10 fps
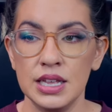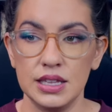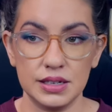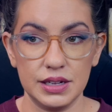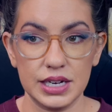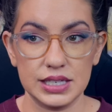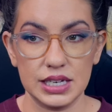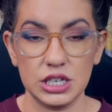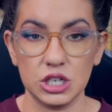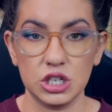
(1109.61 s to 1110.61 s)
the deluxe
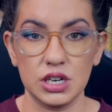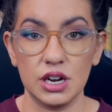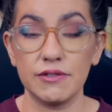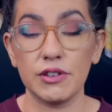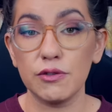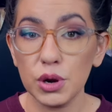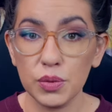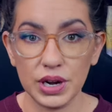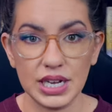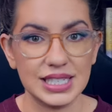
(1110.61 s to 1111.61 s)
edition of the fourth
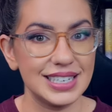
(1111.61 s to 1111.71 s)
one has